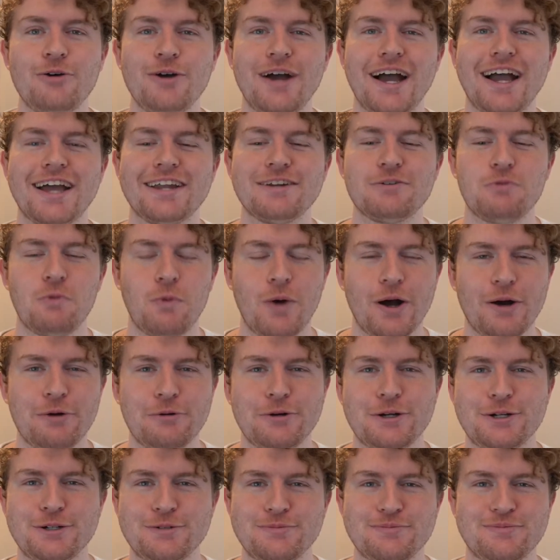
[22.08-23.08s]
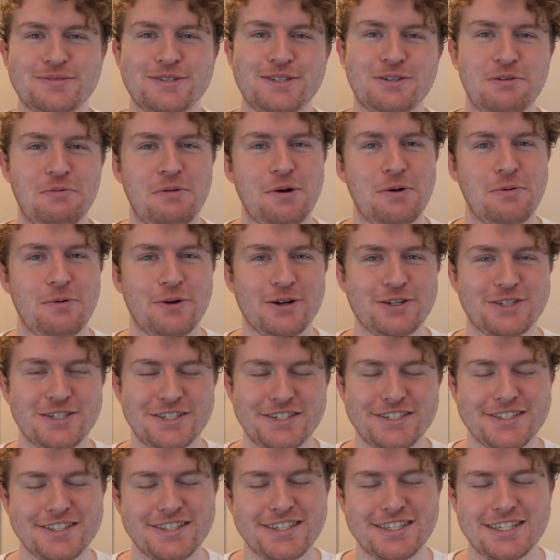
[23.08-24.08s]
and welcome to Will
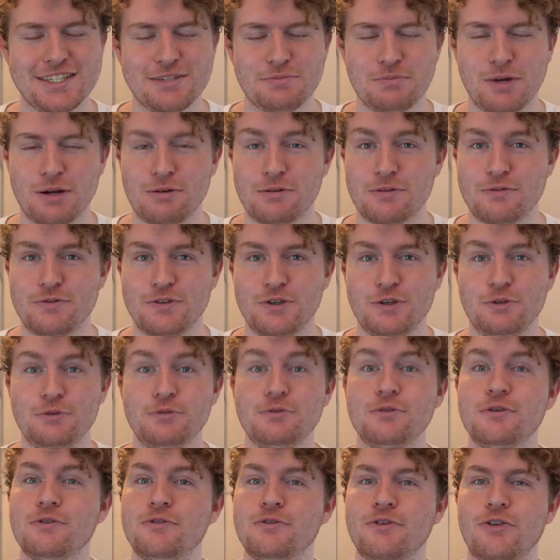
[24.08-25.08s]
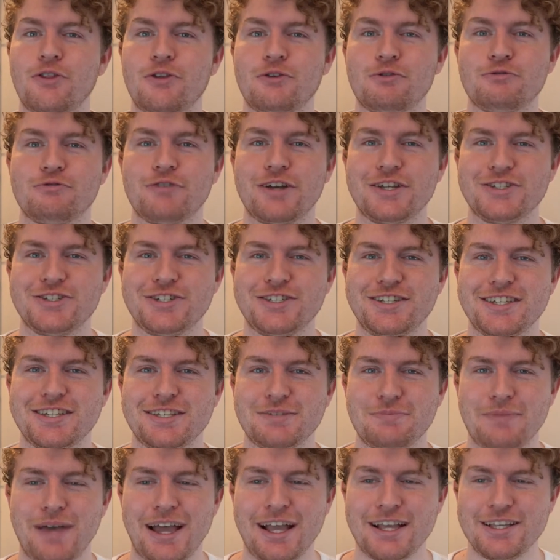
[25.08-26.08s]
Watches. This is my review for The French
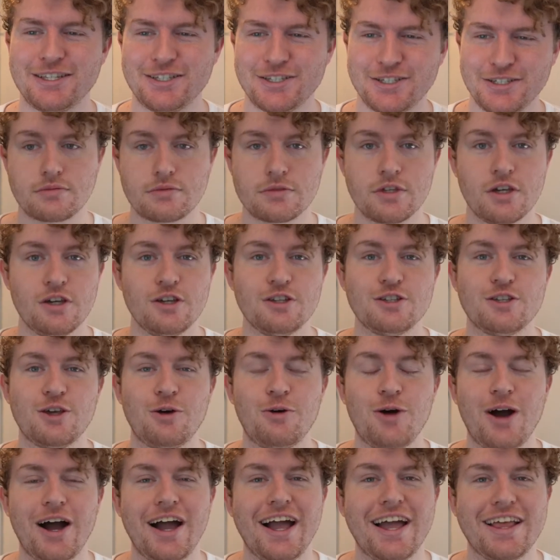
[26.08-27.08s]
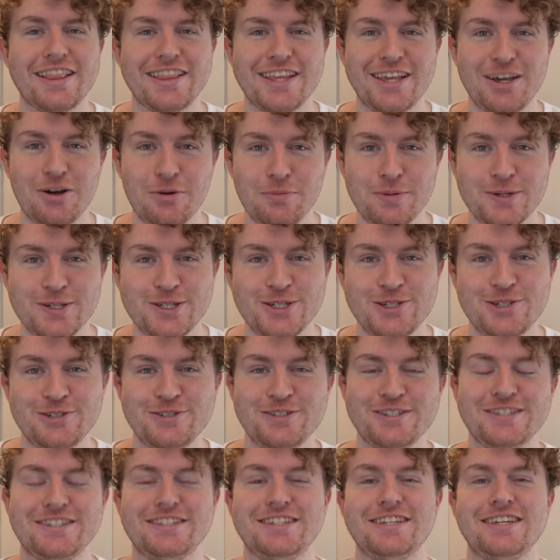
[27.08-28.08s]
Dispatch. So I had the
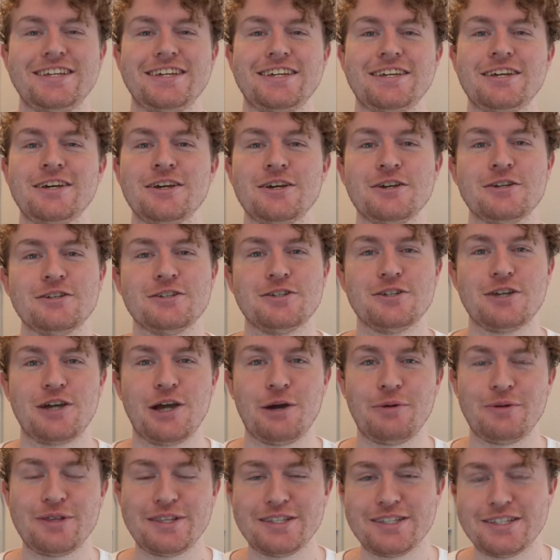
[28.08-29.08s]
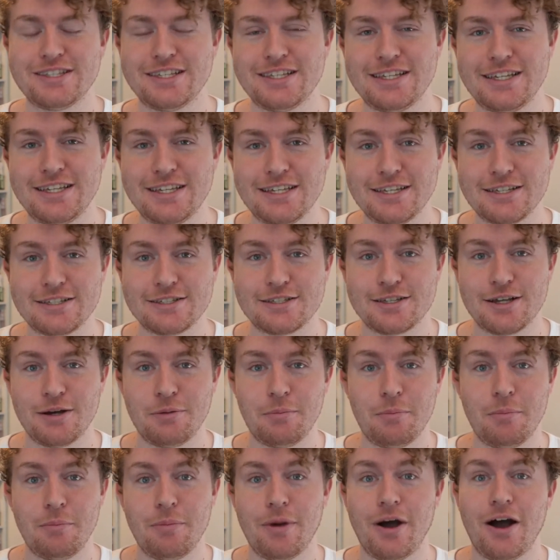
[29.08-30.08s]
opportunity to go and see
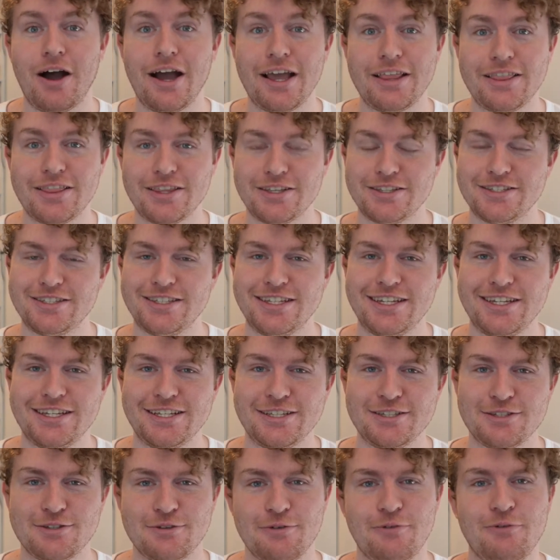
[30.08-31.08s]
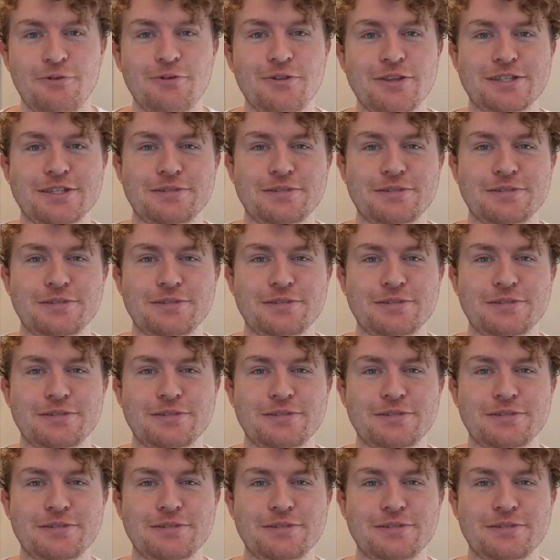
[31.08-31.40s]
some behind the scenes for this